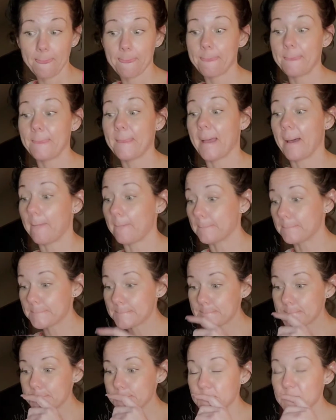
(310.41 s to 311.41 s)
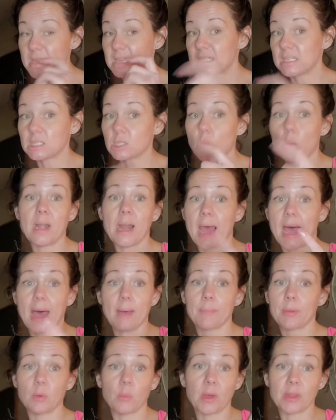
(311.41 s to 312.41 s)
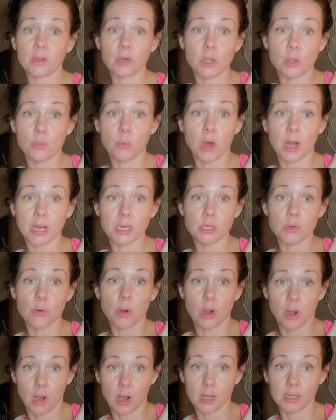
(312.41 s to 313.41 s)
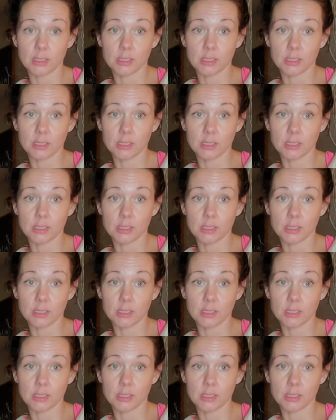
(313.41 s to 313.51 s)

Now, this is going to happen whether you want it to or not.